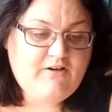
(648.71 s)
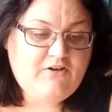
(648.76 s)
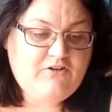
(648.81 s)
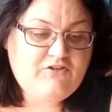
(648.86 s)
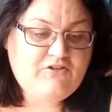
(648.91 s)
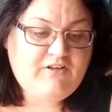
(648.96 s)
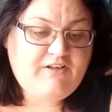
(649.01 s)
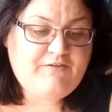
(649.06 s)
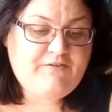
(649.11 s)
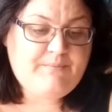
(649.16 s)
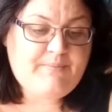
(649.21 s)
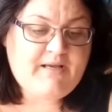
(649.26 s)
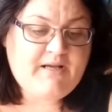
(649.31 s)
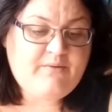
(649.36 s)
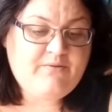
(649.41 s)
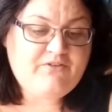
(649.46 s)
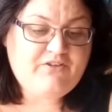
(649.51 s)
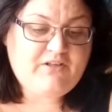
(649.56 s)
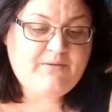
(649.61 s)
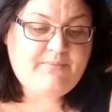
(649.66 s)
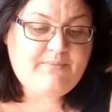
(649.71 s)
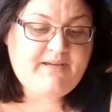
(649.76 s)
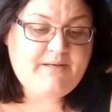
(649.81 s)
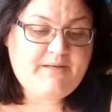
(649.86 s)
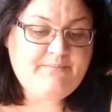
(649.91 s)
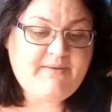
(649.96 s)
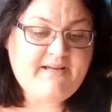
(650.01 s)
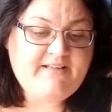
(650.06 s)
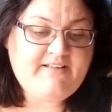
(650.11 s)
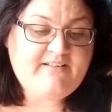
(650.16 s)
So I thought backwards on the bed.
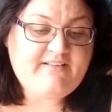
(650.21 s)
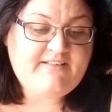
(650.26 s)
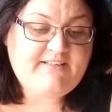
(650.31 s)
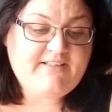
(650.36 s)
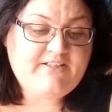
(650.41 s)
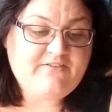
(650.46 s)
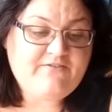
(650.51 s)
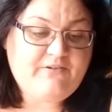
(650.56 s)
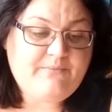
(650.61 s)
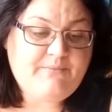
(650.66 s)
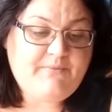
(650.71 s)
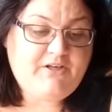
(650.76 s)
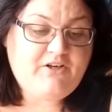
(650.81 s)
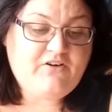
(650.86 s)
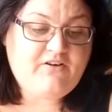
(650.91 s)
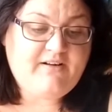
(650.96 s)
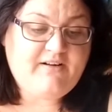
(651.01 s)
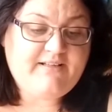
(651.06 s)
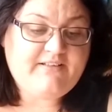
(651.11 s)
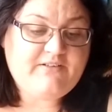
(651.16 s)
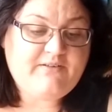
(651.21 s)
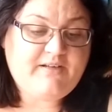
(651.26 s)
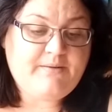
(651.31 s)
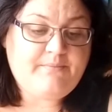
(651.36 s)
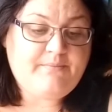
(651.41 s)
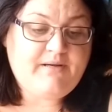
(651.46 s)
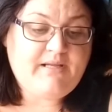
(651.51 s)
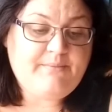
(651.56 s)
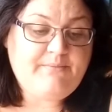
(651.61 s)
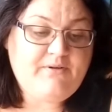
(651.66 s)
Make the decision for me, Colin, so I can
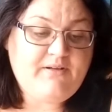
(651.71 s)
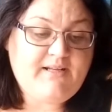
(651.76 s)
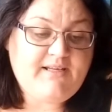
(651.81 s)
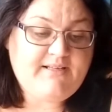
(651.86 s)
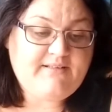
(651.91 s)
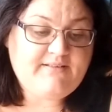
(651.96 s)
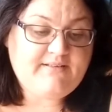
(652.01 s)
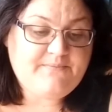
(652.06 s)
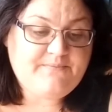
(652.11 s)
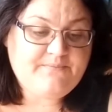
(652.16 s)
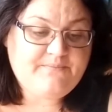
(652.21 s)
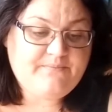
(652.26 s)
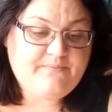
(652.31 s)
blame you later.